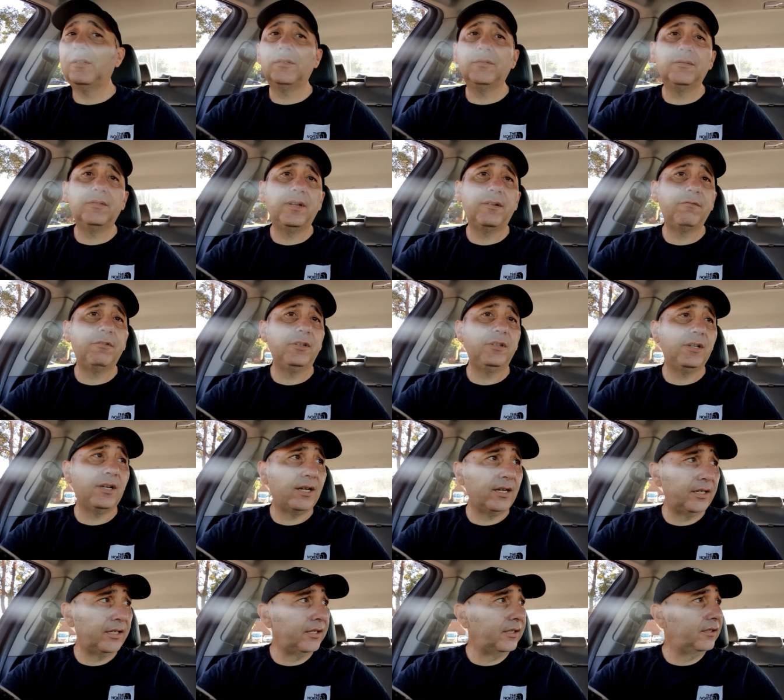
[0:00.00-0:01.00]
of every
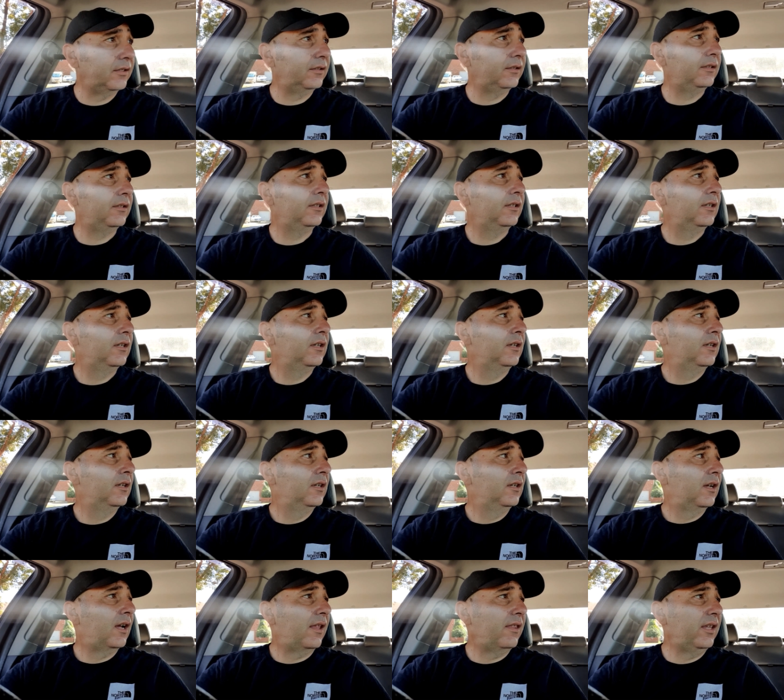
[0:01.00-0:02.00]
day. And
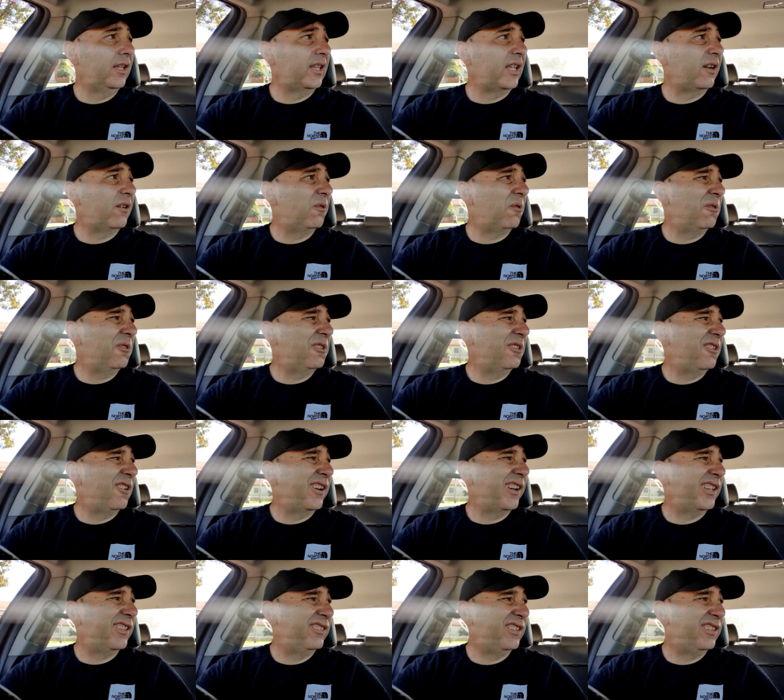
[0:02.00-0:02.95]
I think they called it like a